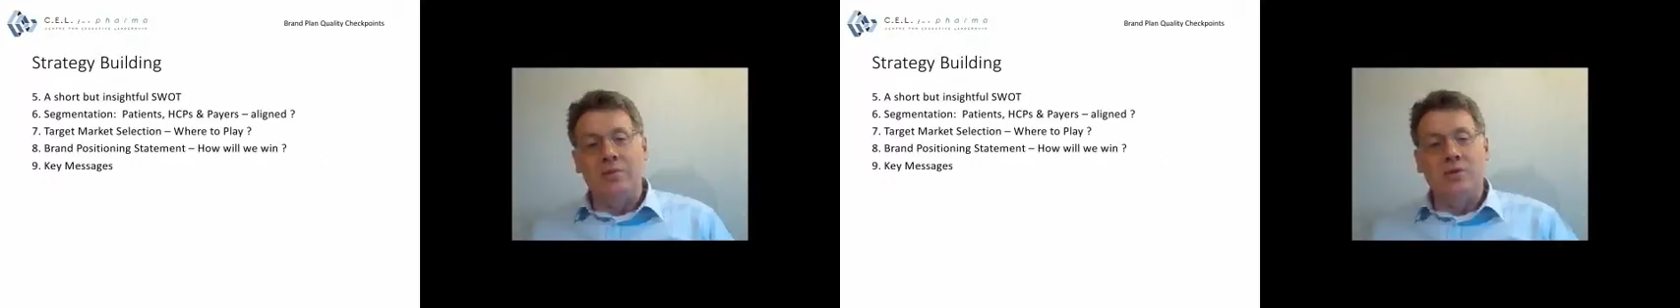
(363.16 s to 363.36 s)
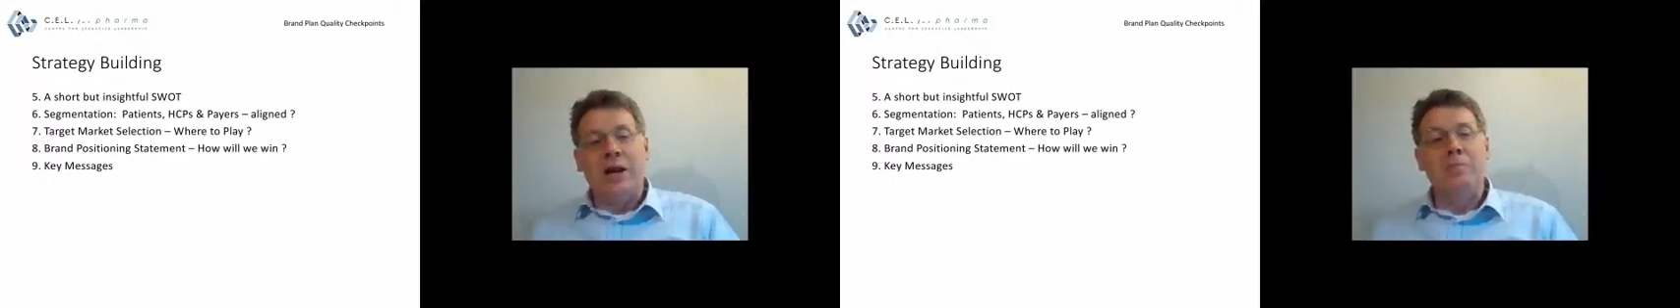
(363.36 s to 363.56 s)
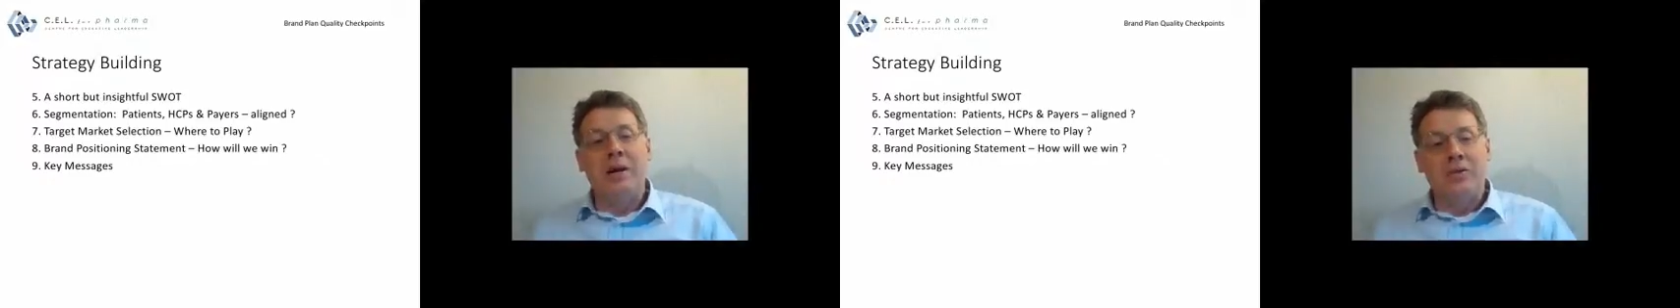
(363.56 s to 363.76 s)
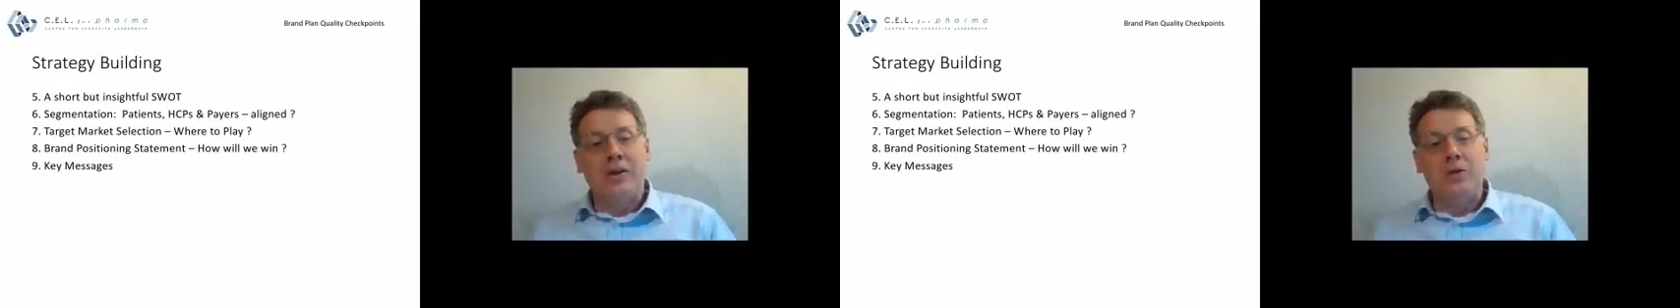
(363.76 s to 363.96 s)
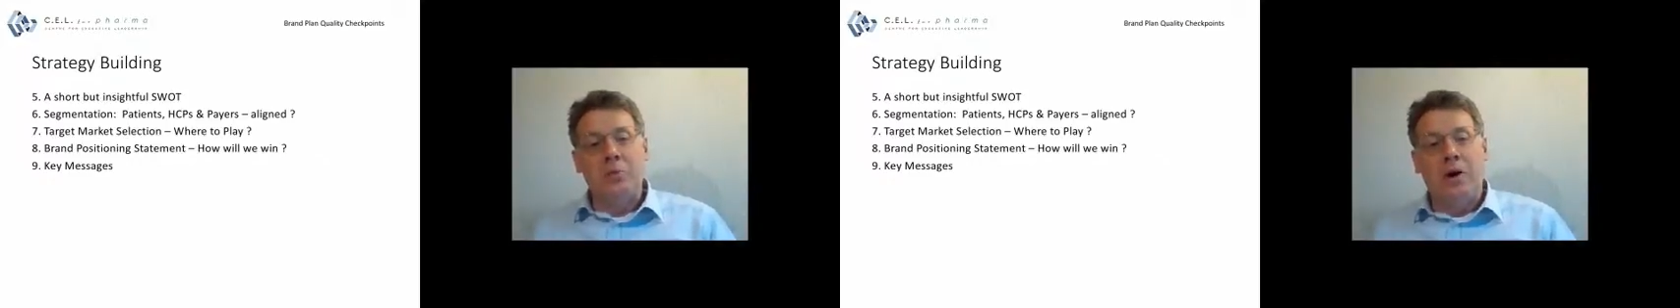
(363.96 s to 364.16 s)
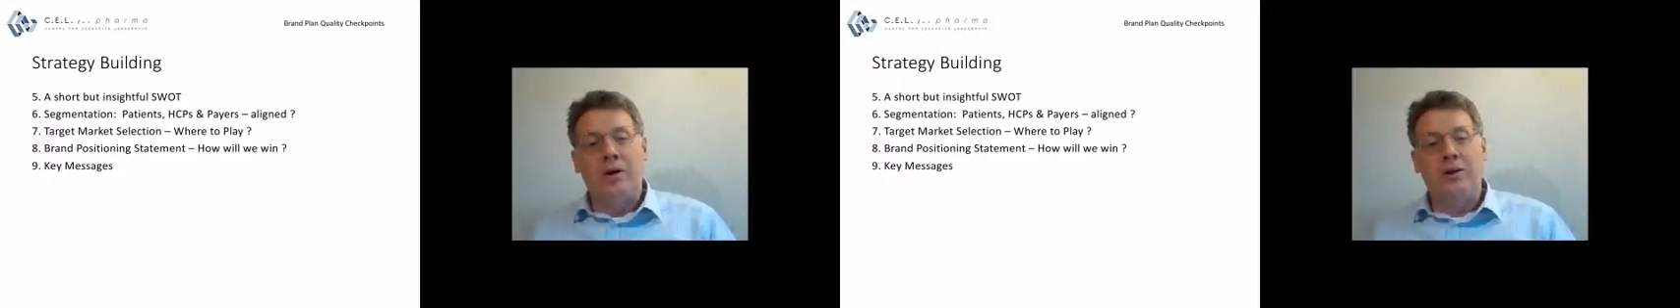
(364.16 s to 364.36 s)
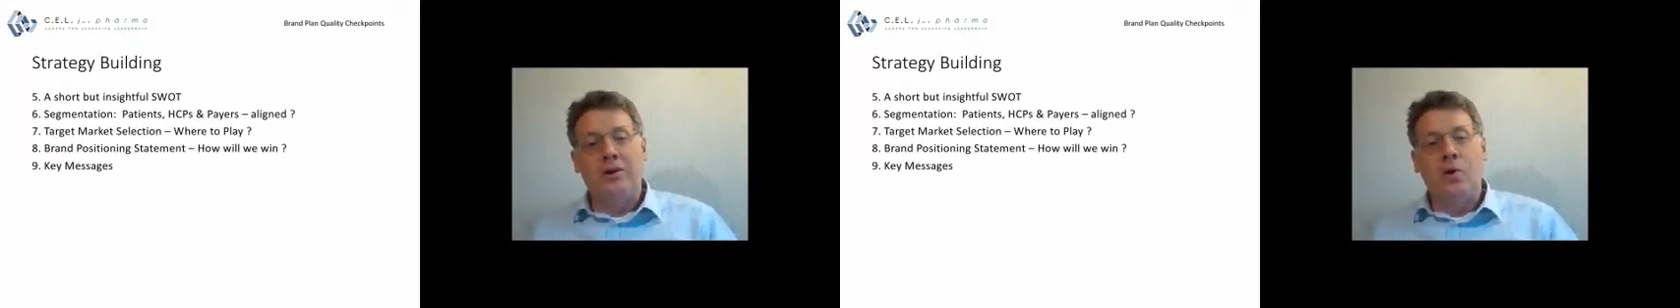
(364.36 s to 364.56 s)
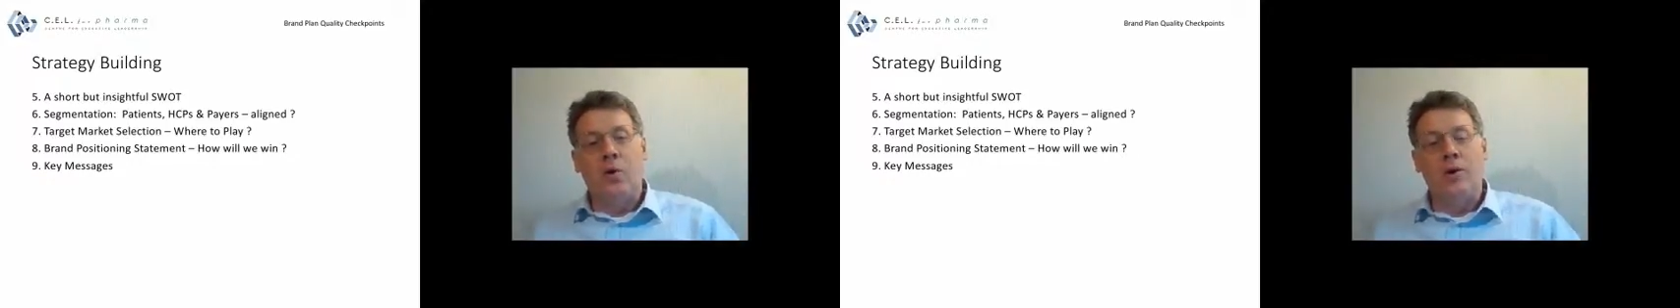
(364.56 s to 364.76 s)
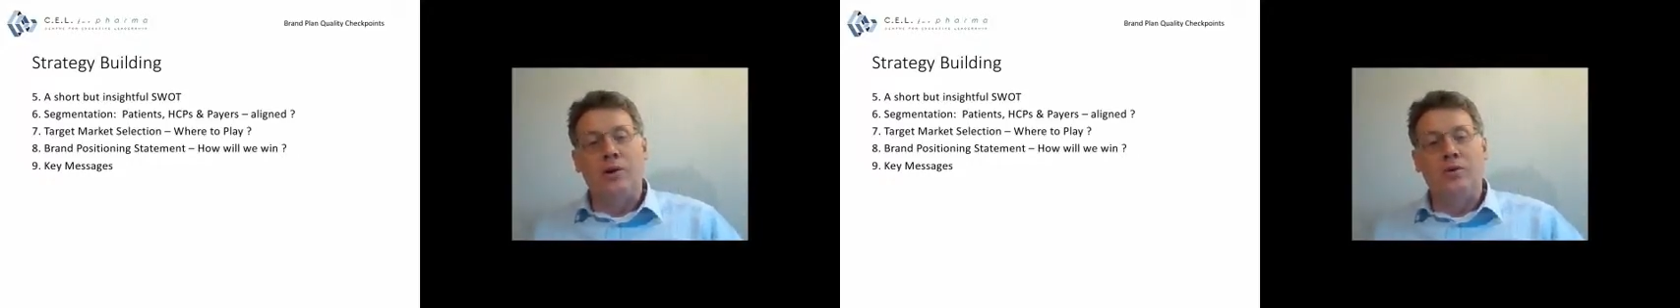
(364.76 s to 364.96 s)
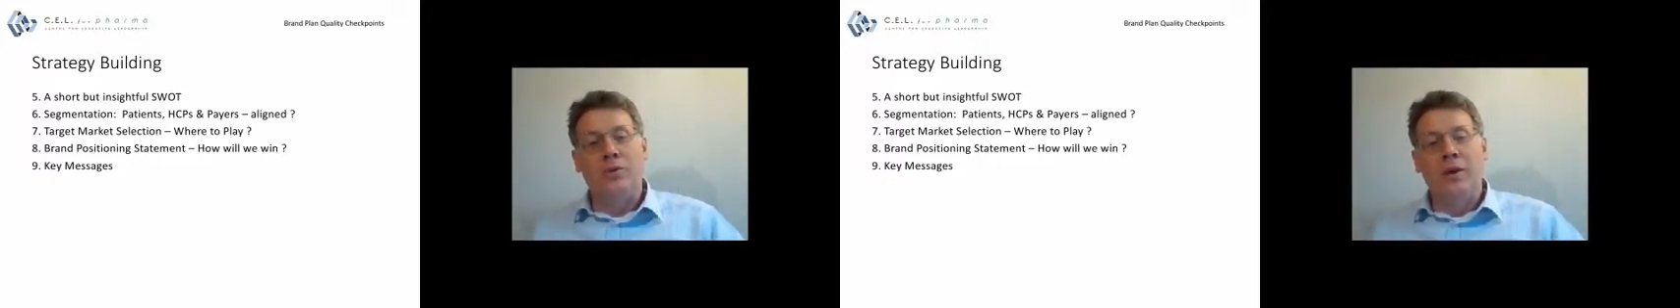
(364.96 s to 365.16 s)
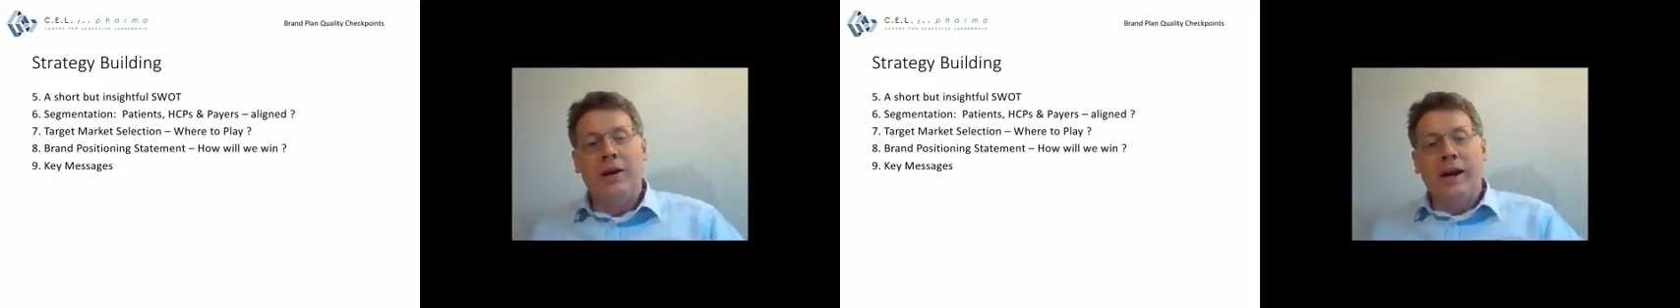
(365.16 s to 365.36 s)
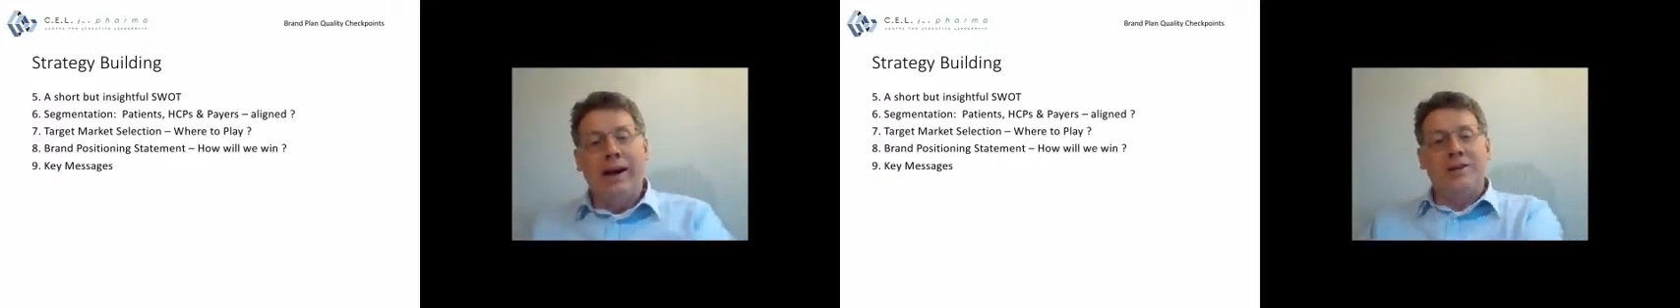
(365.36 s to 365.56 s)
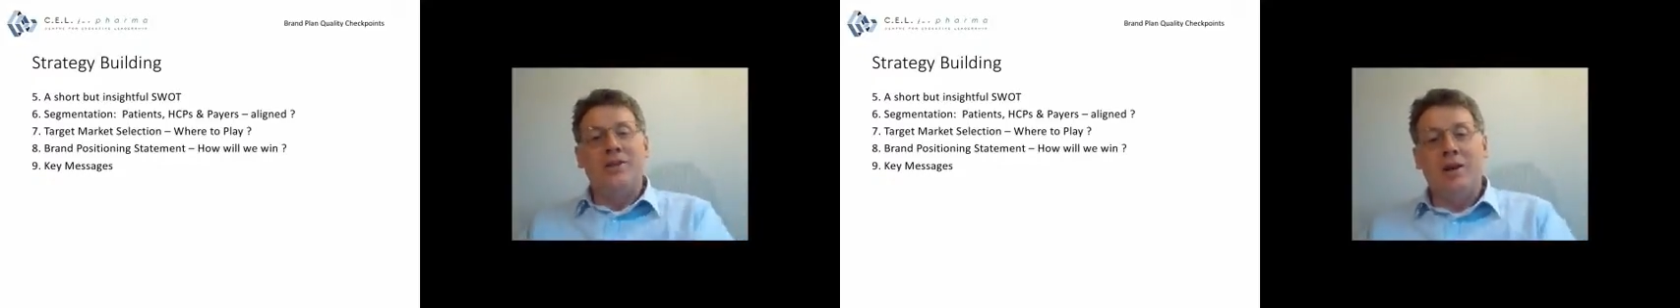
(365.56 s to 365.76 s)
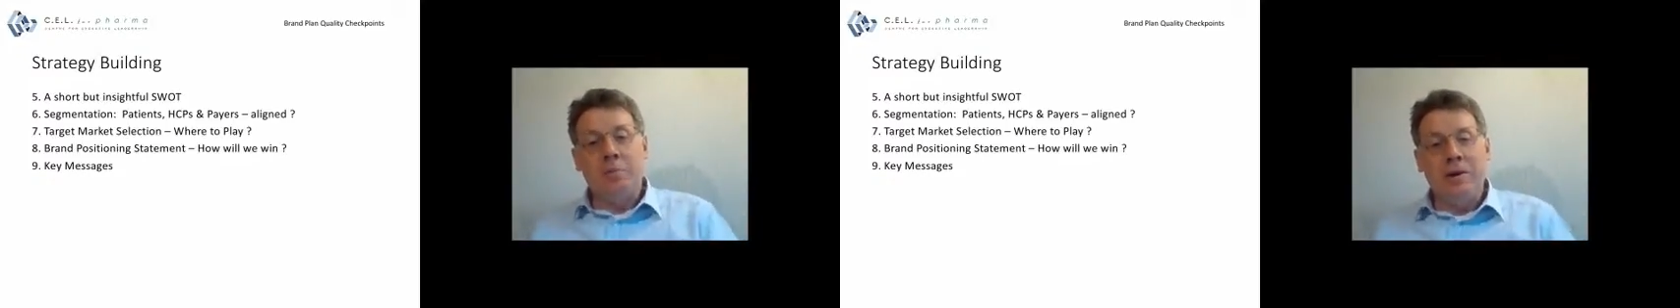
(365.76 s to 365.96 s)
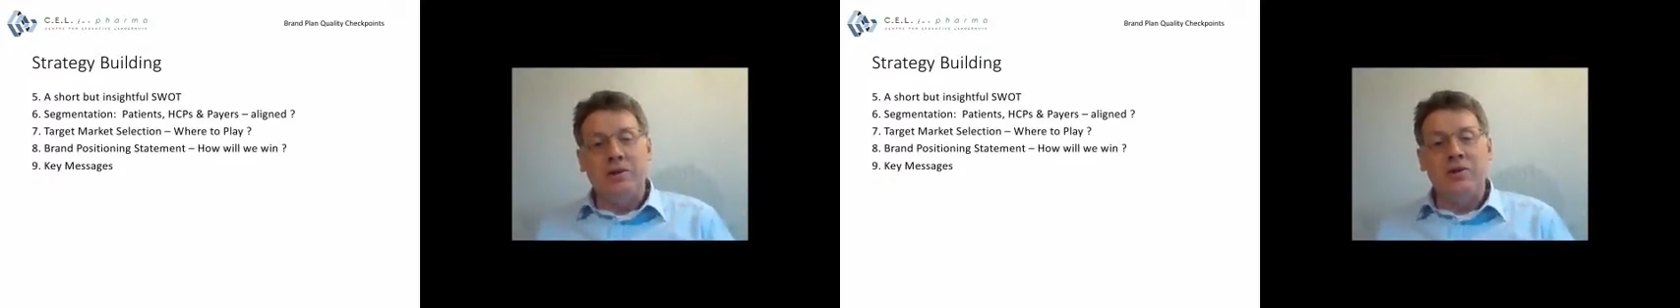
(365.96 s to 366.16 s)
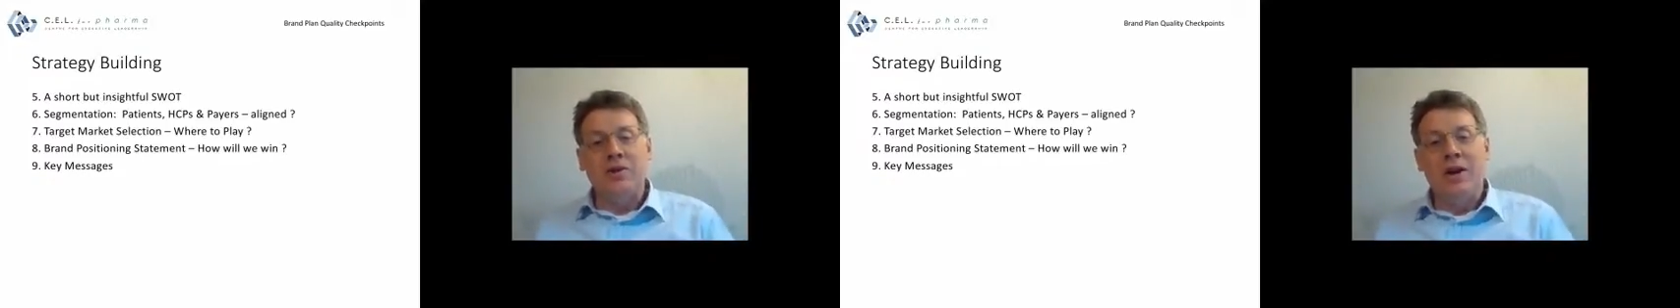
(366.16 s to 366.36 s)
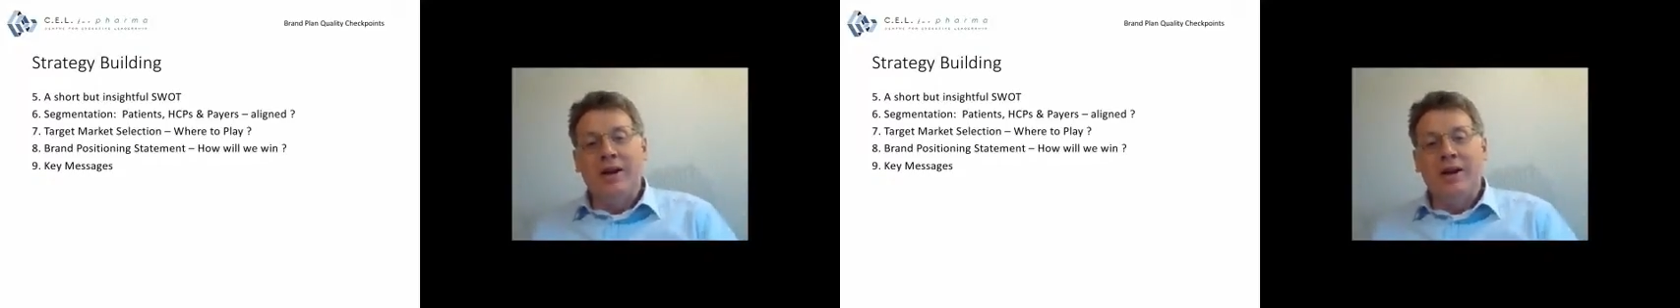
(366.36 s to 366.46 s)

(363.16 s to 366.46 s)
segmenting the market according to HCPs,